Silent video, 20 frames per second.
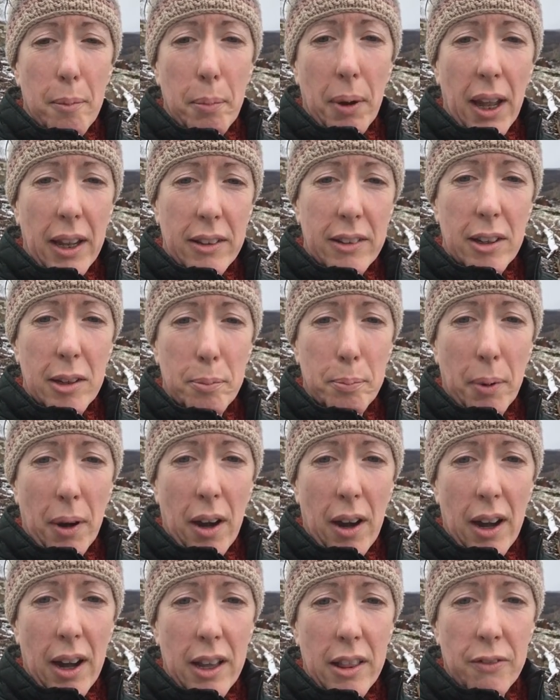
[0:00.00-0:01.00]
planted
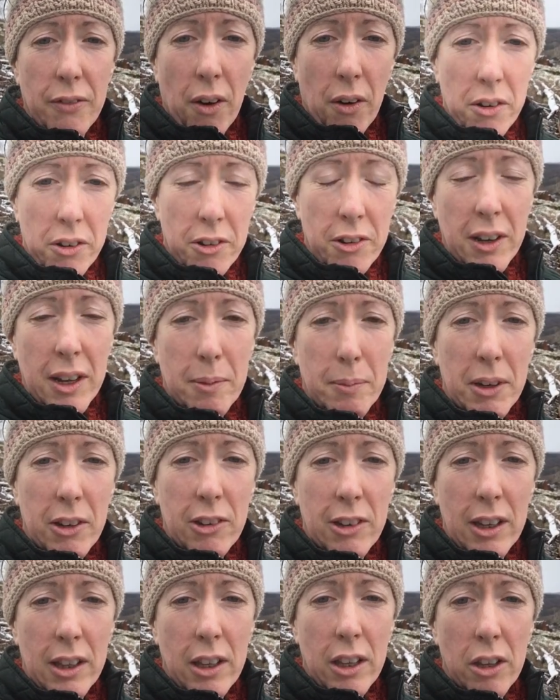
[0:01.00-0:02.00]
by the Forestry
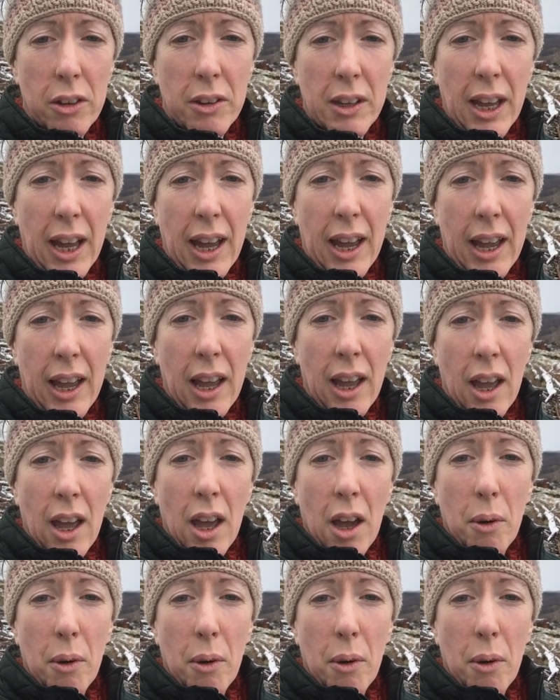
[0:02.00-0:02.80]
Commission in the UK,